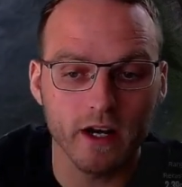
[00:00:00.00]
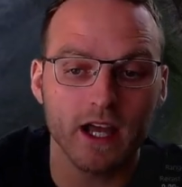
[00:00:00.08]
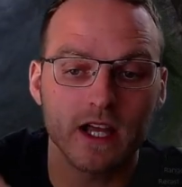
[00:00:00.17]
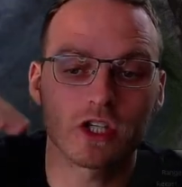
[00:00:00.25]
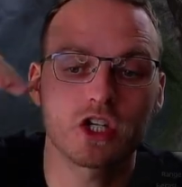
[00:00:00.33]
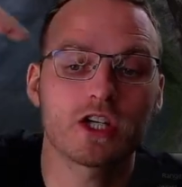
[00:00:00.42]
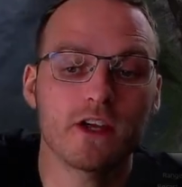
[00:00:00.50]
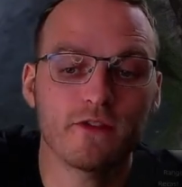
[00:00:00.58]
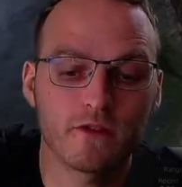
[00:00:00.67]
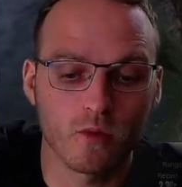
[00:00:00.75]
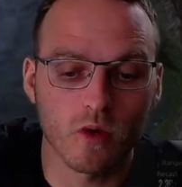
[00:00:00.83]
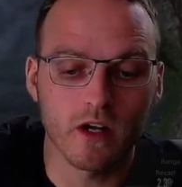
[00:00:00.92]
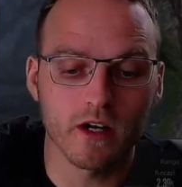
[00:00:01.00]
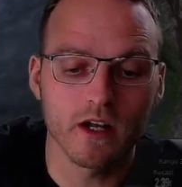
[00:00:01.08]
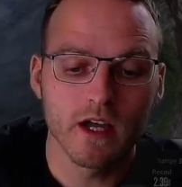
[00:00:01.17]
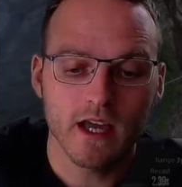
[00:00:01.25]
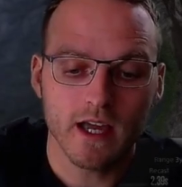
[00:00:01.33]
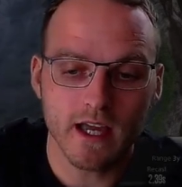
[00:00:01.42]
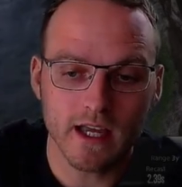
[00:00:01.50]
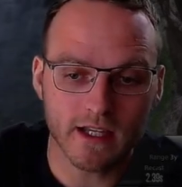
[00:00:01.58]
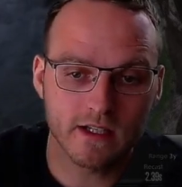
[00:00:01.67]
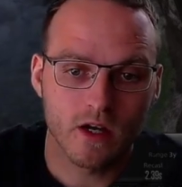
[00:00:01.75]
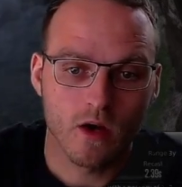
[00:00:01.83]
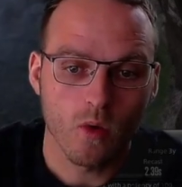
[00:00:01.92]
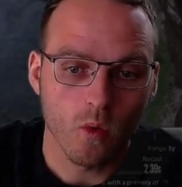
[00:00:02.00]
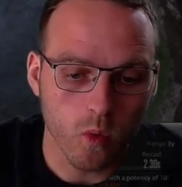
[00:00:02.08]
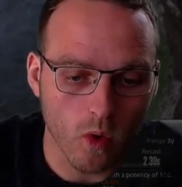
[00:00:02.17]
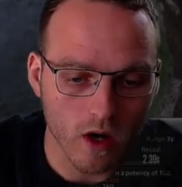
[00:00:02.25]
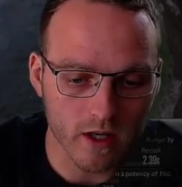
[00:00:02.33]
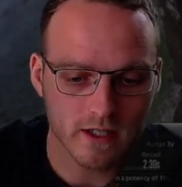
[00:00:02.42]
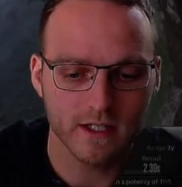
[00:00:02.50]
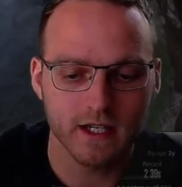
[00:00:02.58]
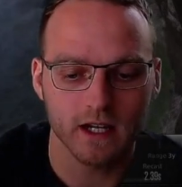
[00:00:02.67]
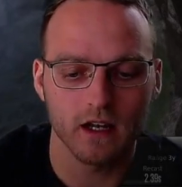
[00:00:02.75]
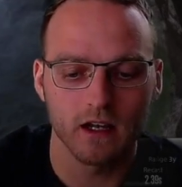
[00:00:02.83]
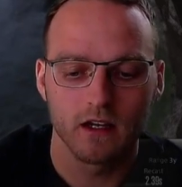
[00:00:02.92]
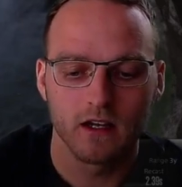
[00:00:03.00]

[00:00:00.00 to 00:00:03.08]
and Shift 1 is 1 sticker.